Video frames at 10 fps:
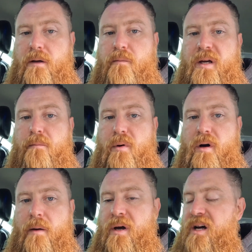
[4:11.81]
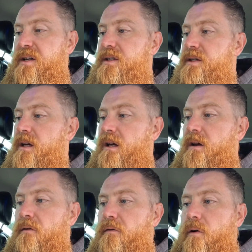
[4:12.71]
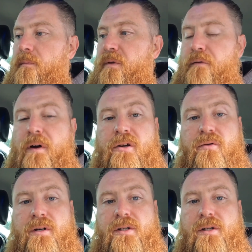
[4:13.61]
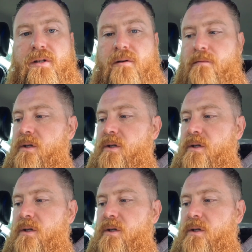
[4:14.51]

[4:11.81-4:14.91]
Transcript: been bypassed from the factory system.